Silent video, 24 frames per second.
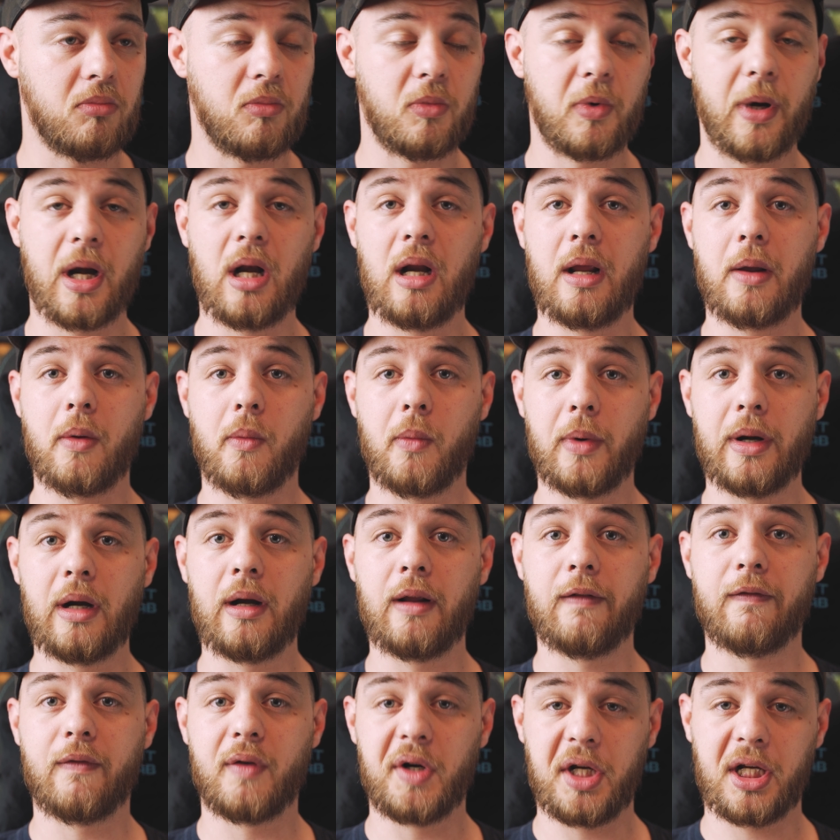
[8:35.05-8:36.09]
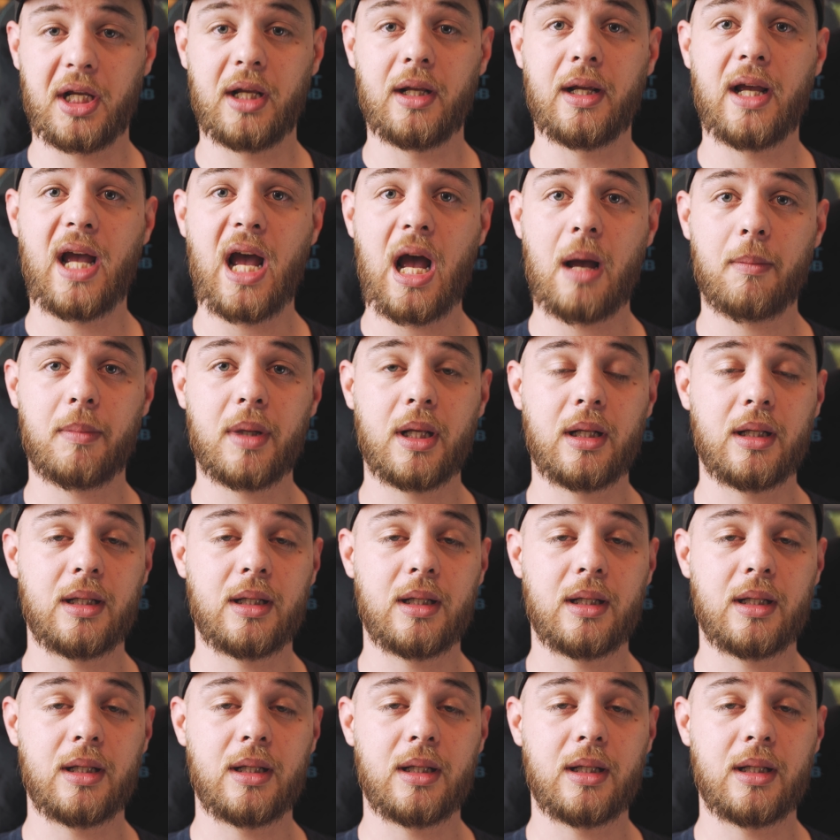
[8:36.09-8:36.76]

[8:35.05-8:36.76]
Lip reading: really freaking happy.